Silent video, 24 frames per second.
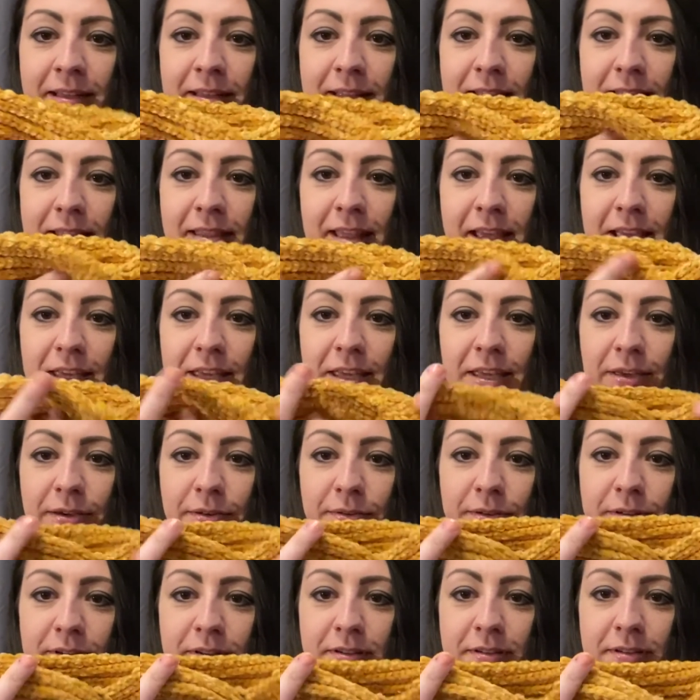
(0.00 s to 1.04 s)
Isn't that
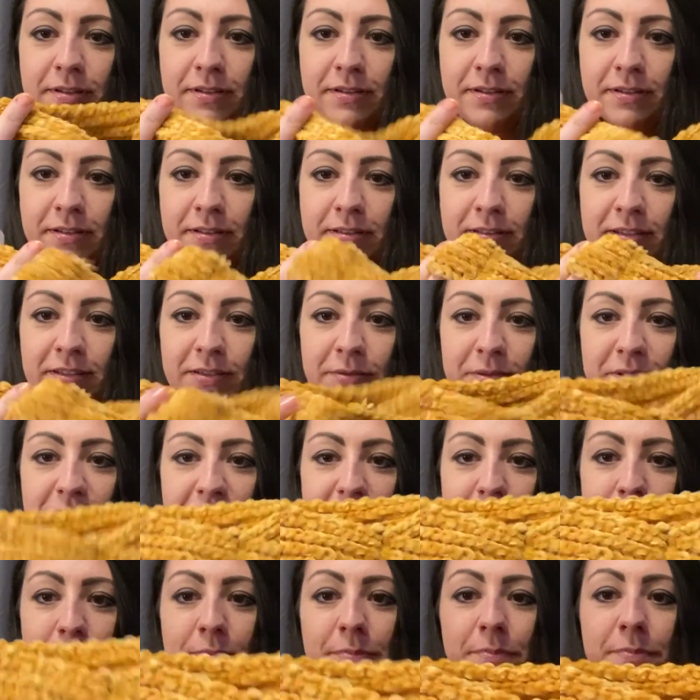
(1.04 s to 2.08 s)
cute? This one's
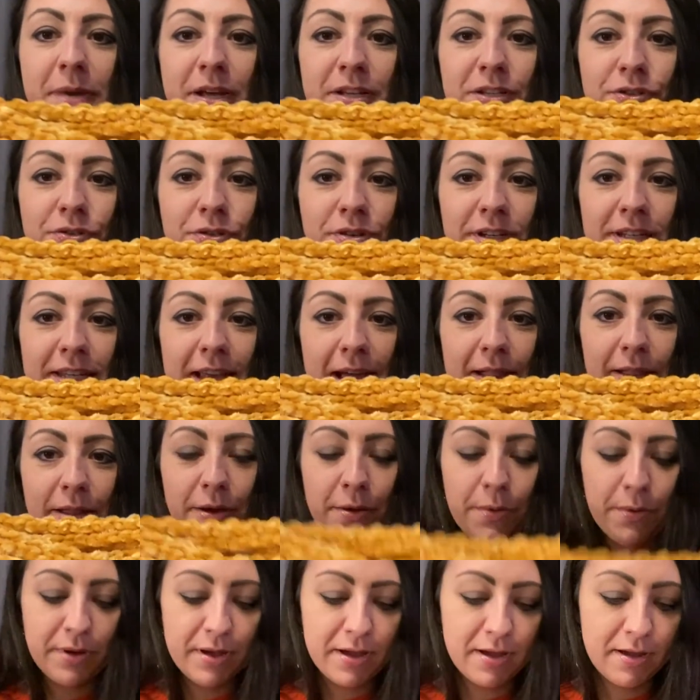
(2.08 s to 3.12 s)
mustard
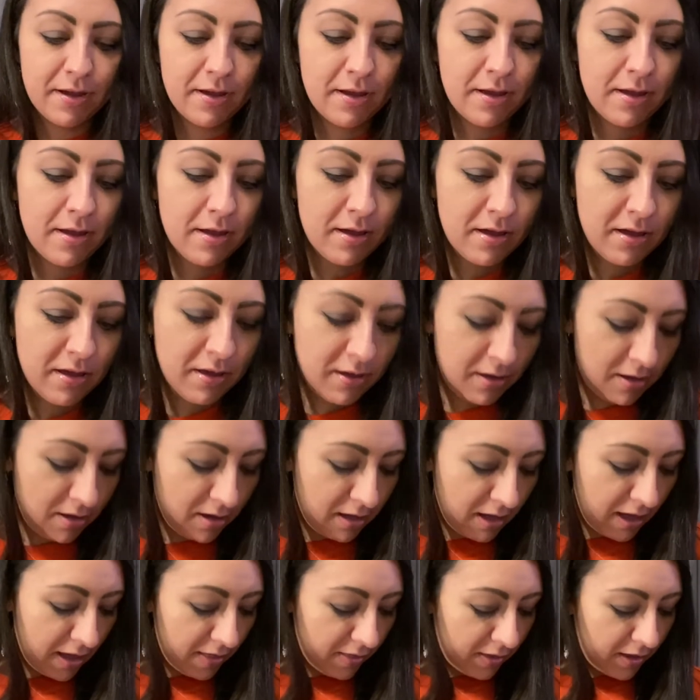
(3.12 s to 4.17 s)
yellow.
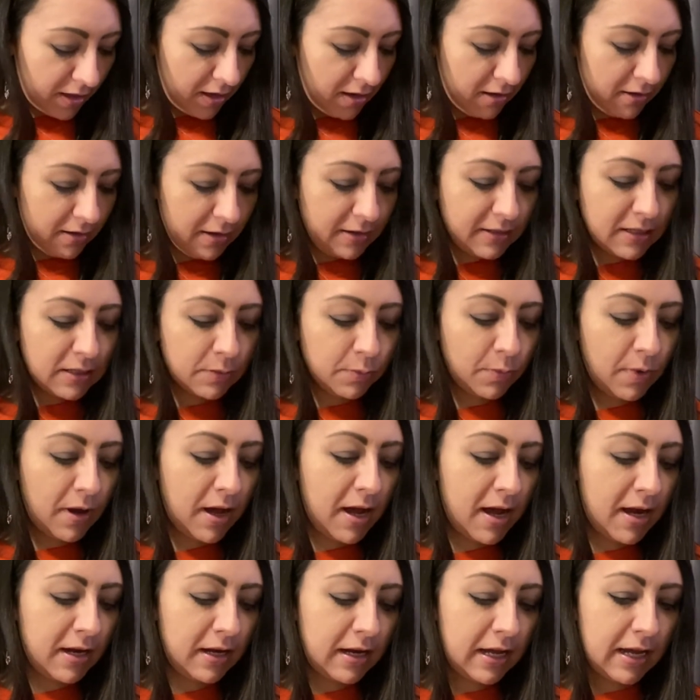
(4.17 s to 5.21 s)
And then this
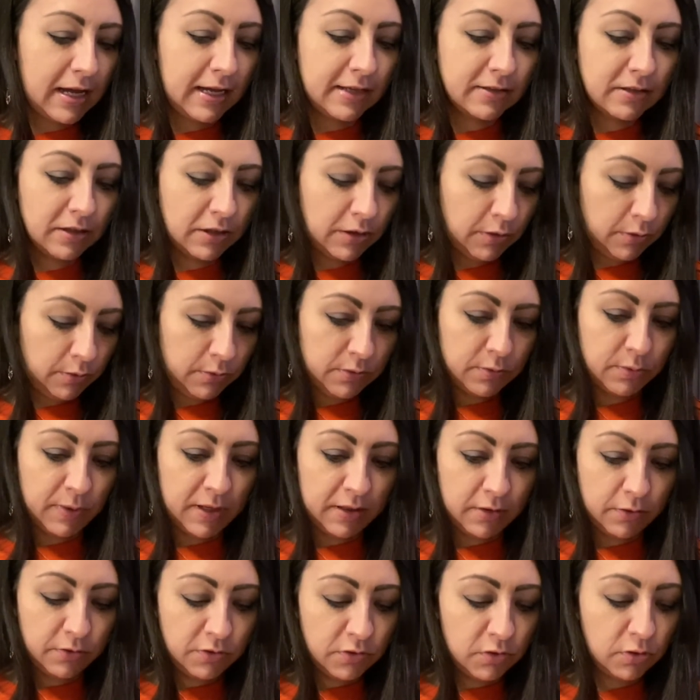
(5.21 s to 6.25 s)
one is a used one.
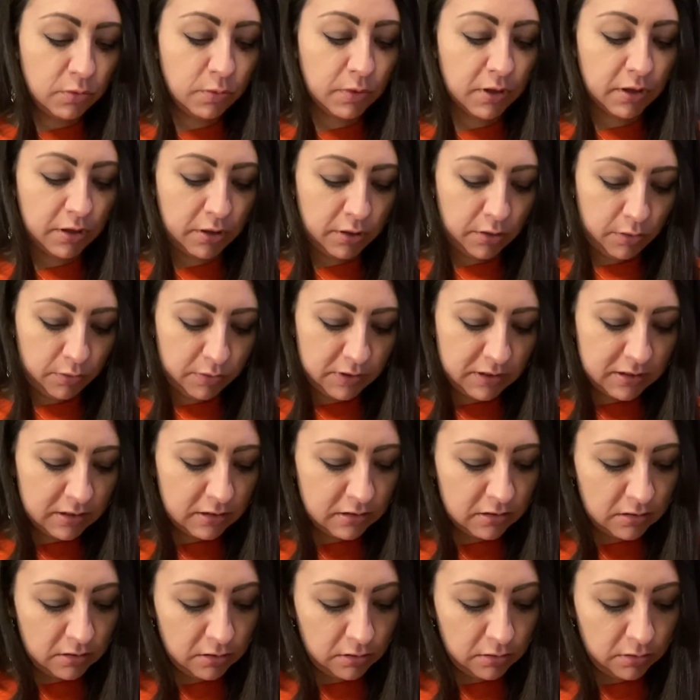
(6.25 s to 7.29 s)
Those two were new. This
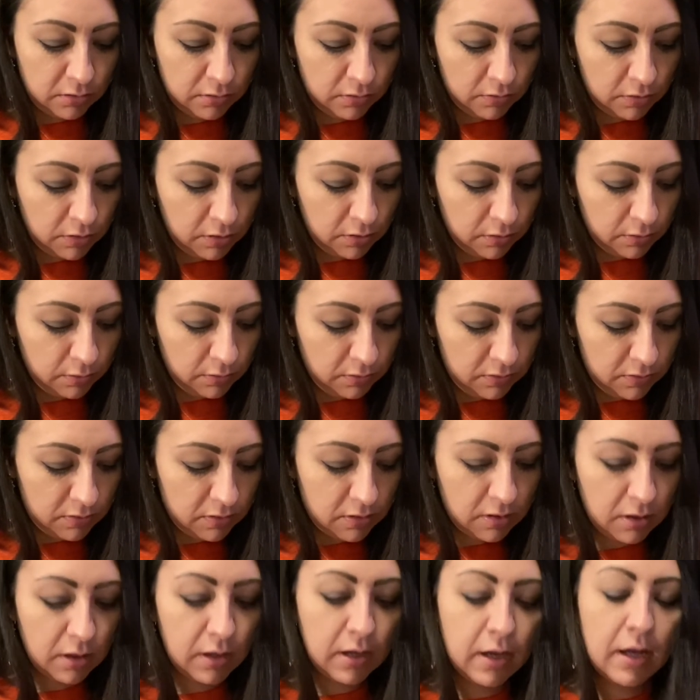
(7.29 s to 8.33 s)
is
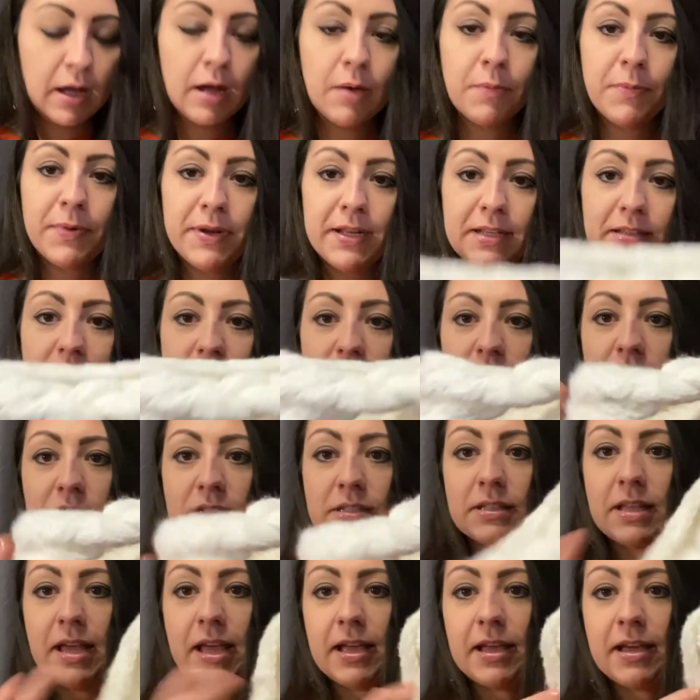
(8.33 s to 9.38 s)
used, but it's
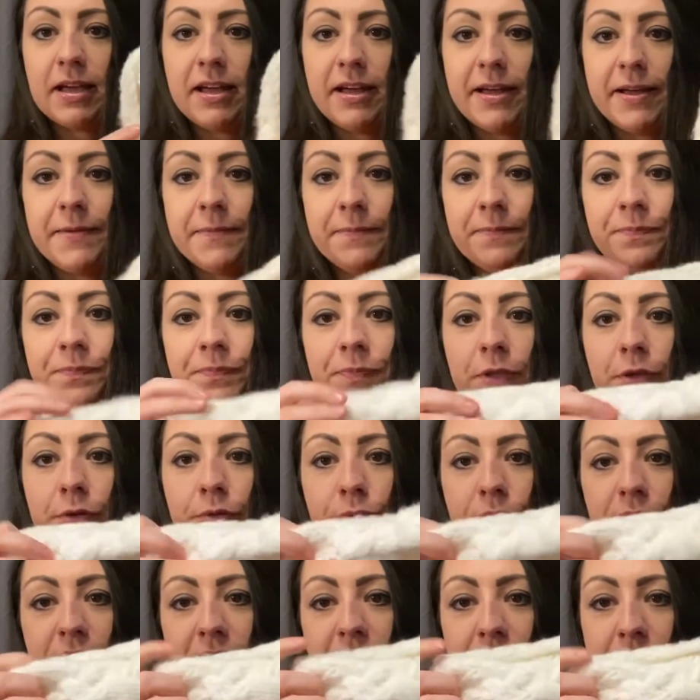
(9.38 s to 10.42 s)
just like a
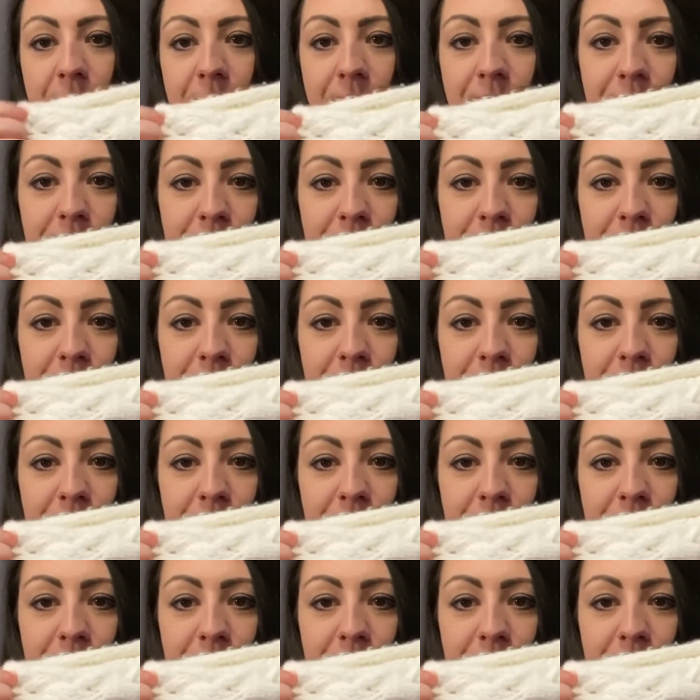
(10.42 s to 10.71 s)
cream.